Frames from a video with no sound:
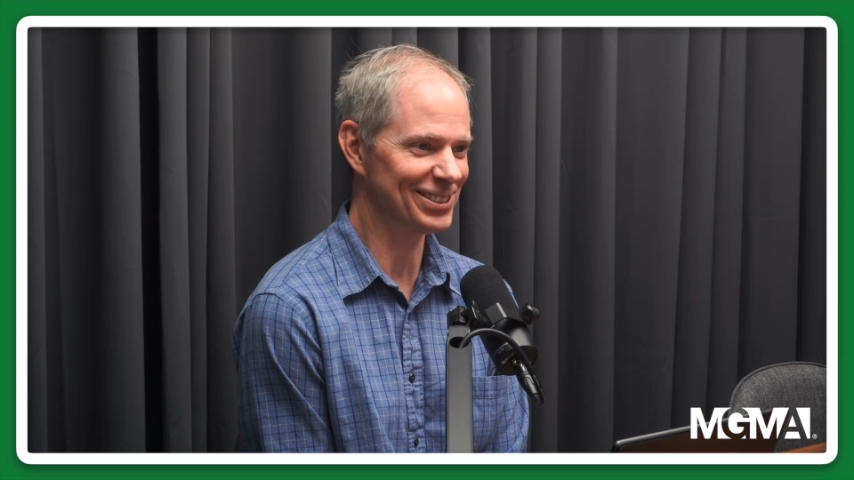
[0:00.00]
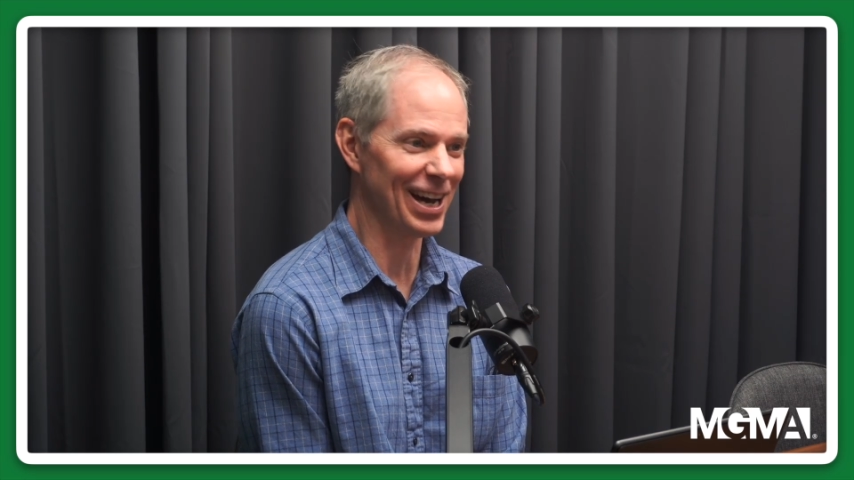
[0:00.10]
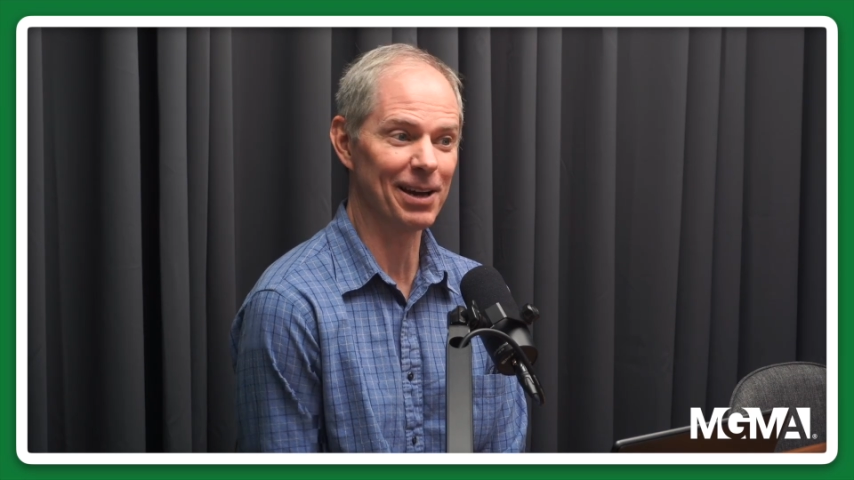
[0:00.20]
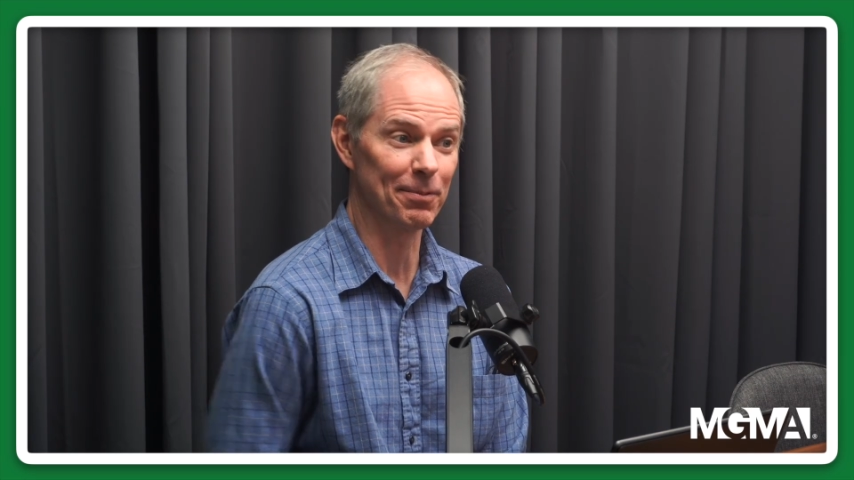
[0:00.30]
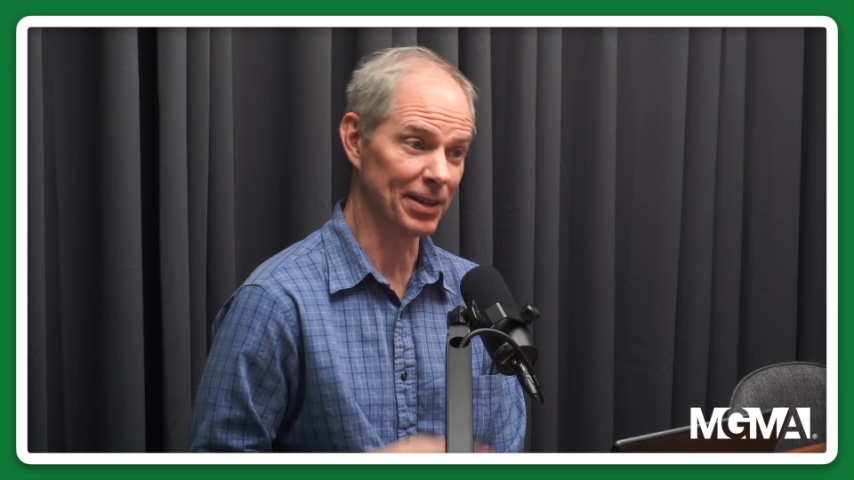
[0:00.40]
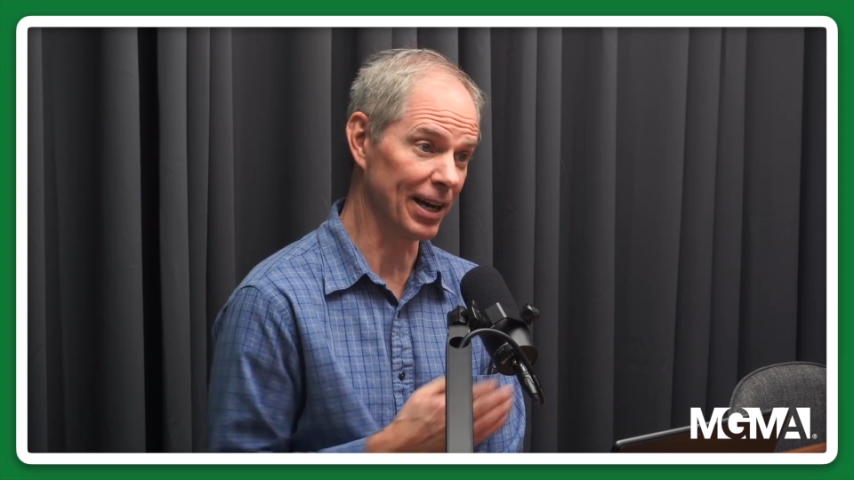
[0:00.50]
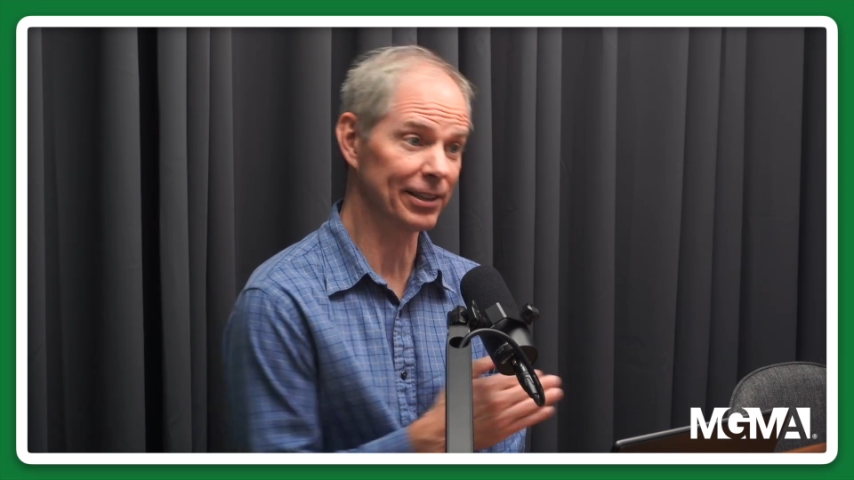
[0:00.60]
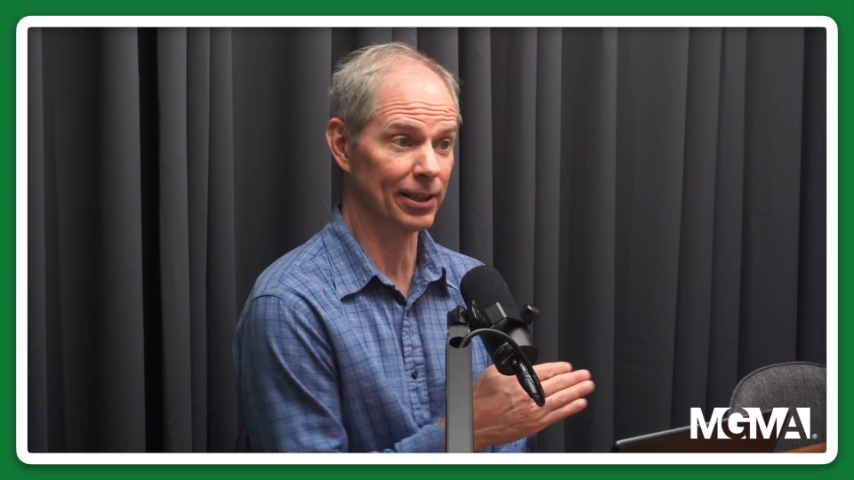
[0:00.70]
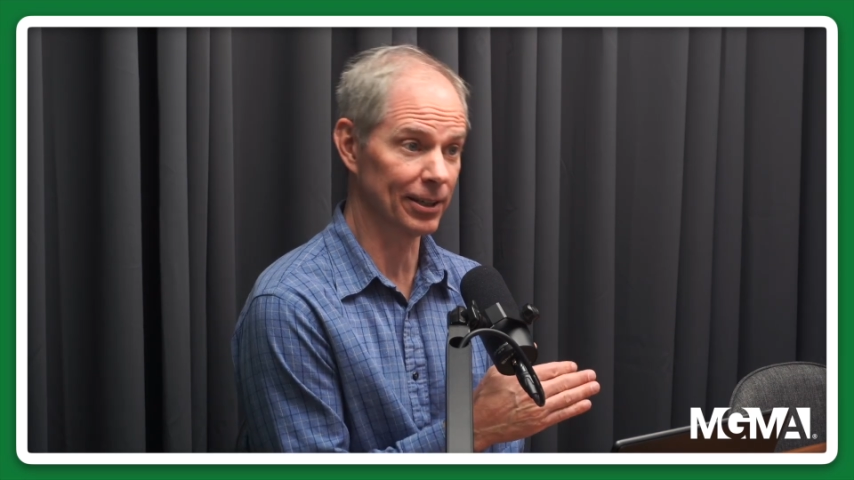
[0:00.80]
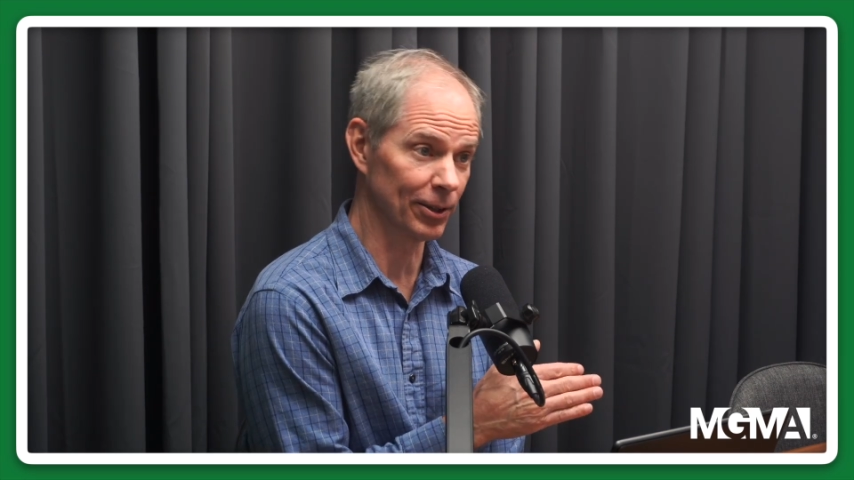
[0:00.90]
I am not
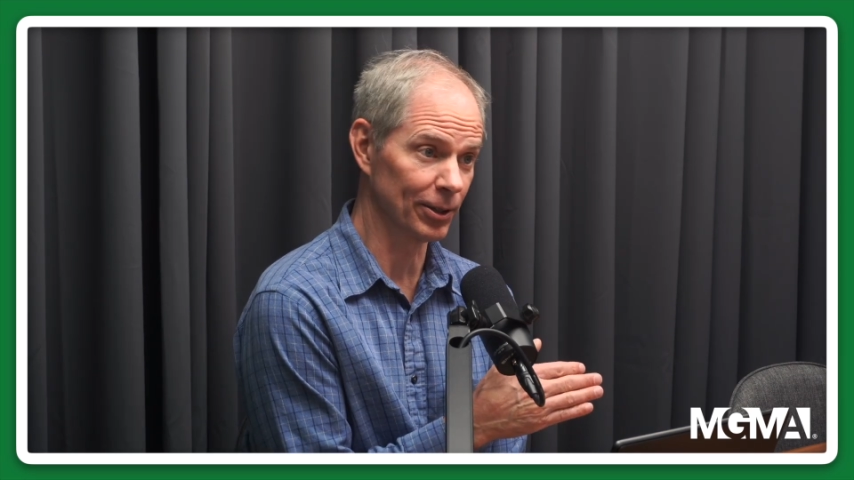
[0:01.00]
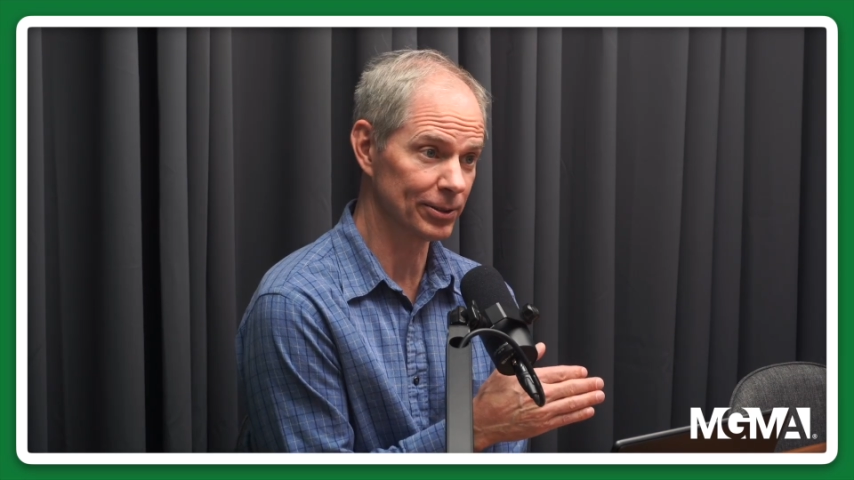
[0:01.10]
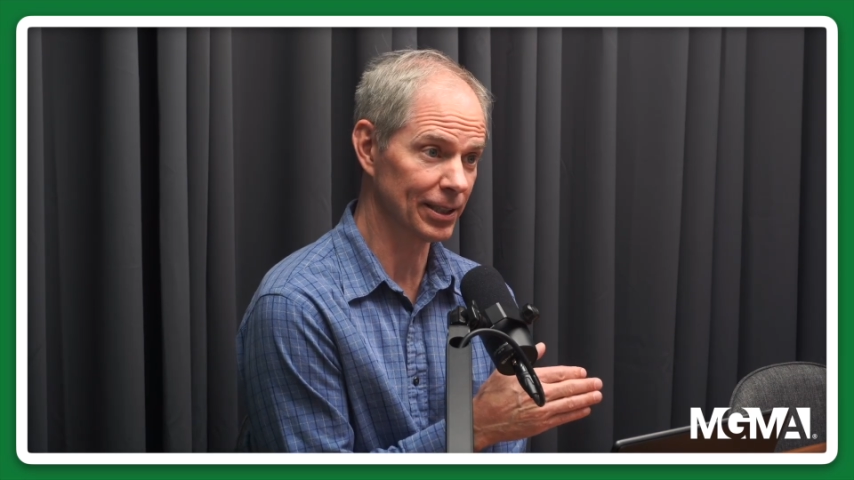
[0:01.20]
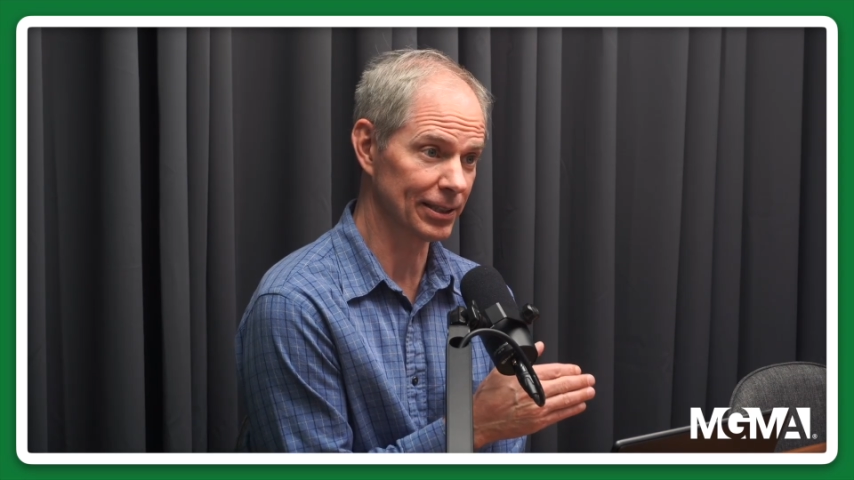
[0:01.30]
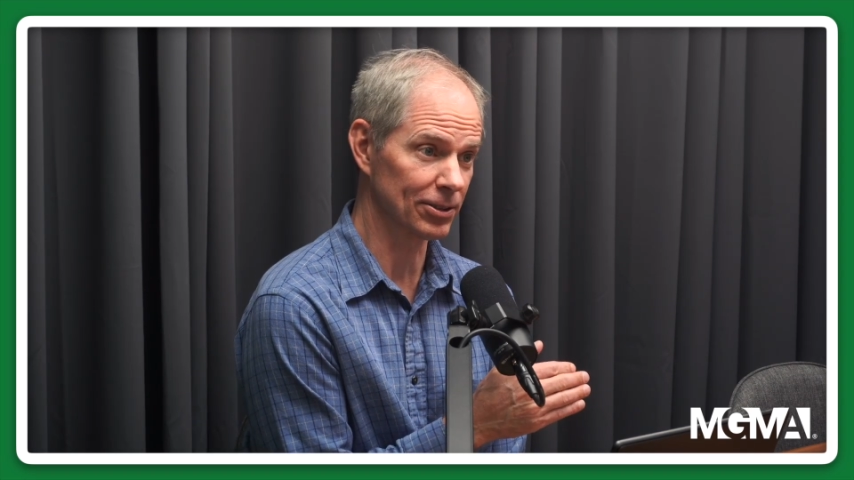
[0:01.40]
going to do those things